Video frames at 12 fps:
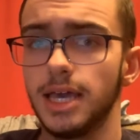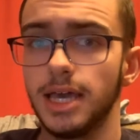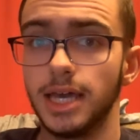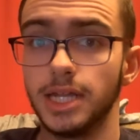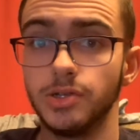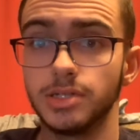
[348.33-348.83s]

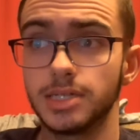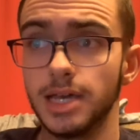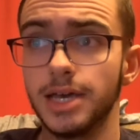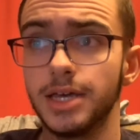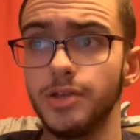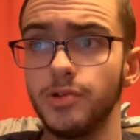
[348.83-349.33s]
and
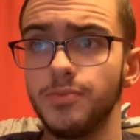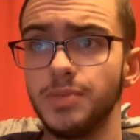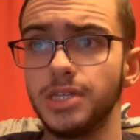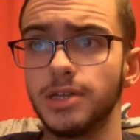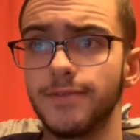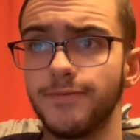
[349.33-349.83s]
instead it would be
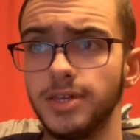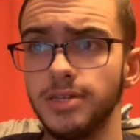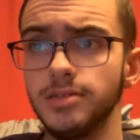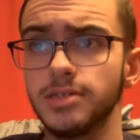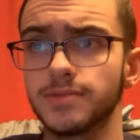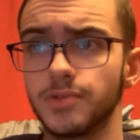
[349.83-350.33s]
their
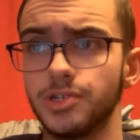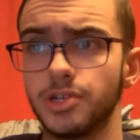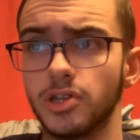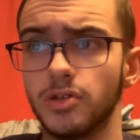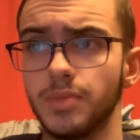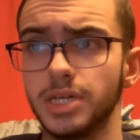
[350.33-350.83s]
feelings for each
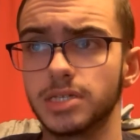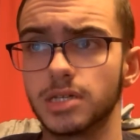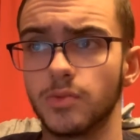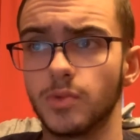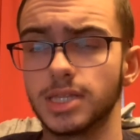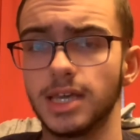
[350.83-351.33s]
other based
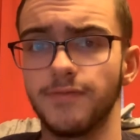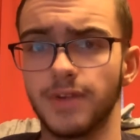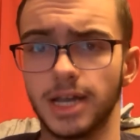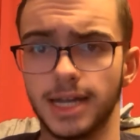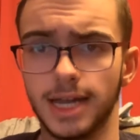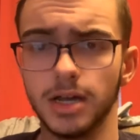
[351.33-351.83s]
on what they
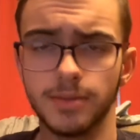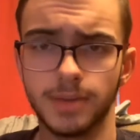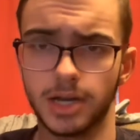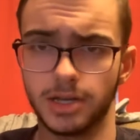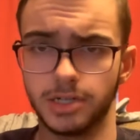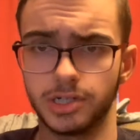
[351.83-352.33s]
find out
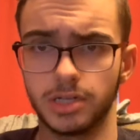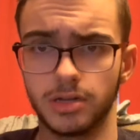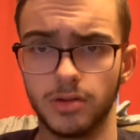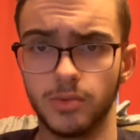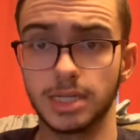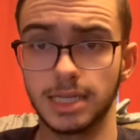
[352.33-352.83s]
about each
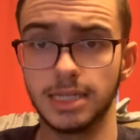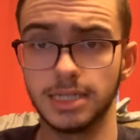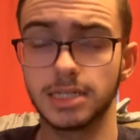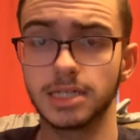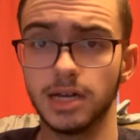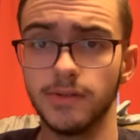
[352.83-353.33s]
other, what they
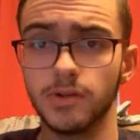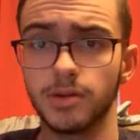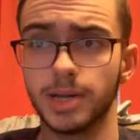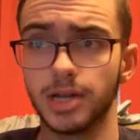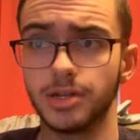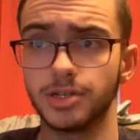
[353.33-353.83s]
discover
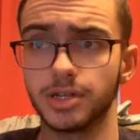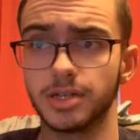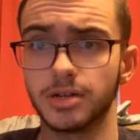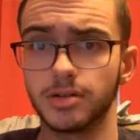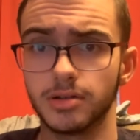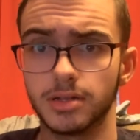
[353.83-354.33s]
about each
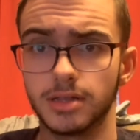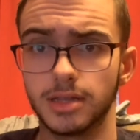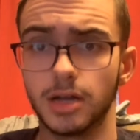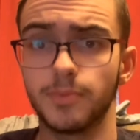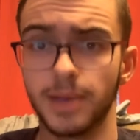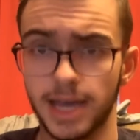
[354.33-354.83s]
other,
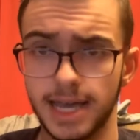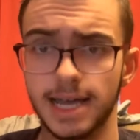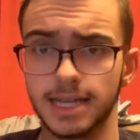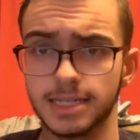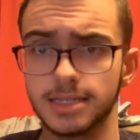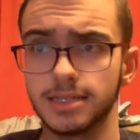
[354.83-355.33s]
their
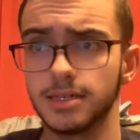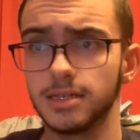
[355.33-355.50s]
past.